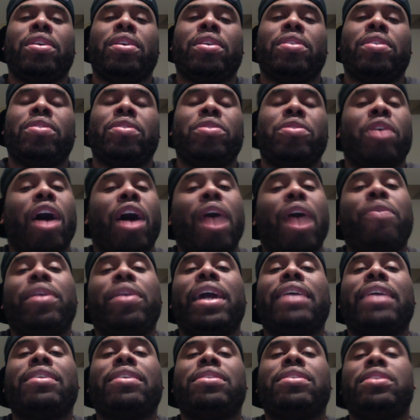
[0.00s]
You know, I would
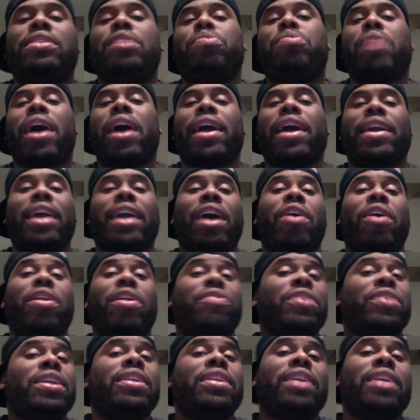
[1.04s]
like to see Pacquiao,
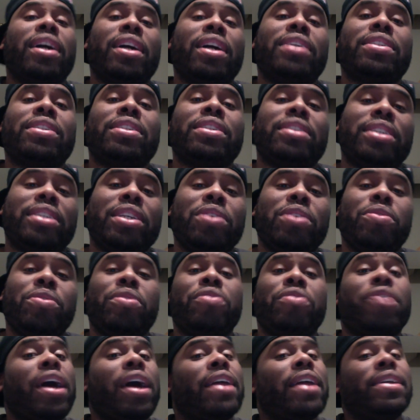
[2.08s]
if he does continue to
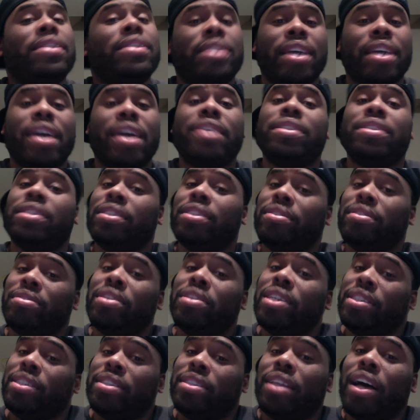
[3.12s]
fight, he says
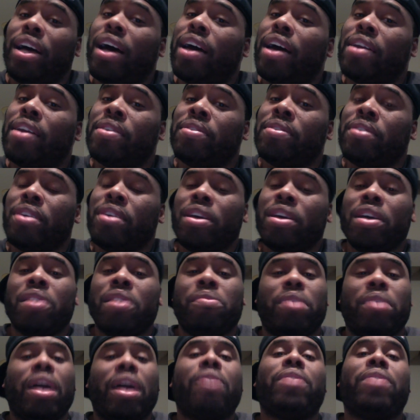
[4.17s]
he's done,
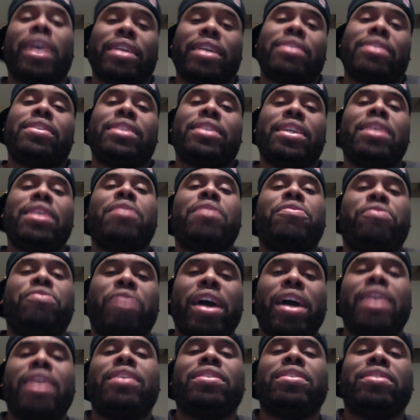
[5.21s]
but I would like to see him
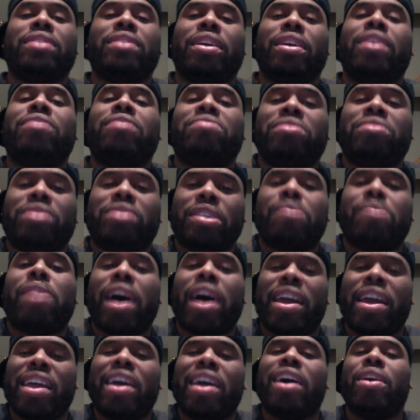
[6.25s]
fight
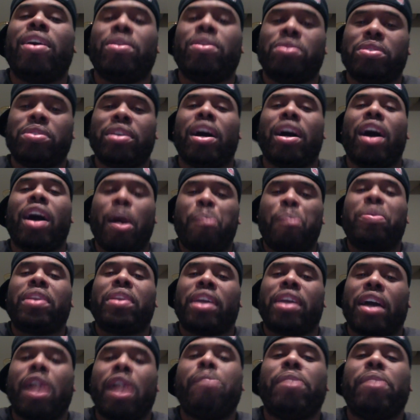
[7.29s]
somebody else, up and
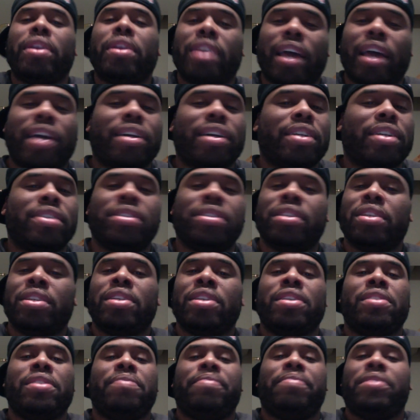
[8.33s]
coming, like
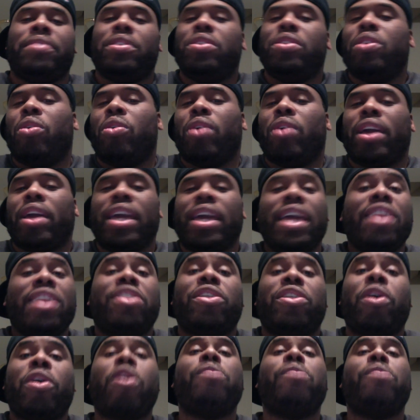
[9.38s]
a Keith
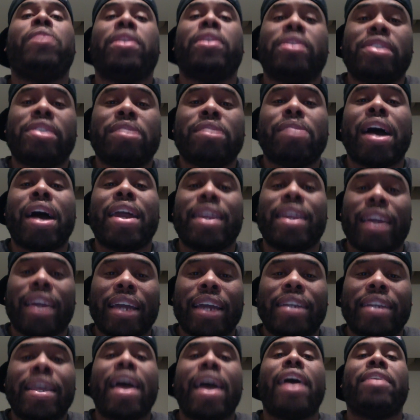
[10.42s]
Thurman or somebody
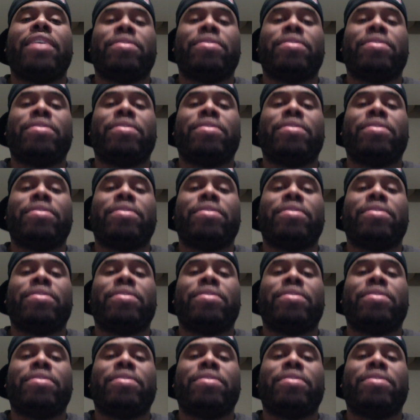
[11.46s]
like that.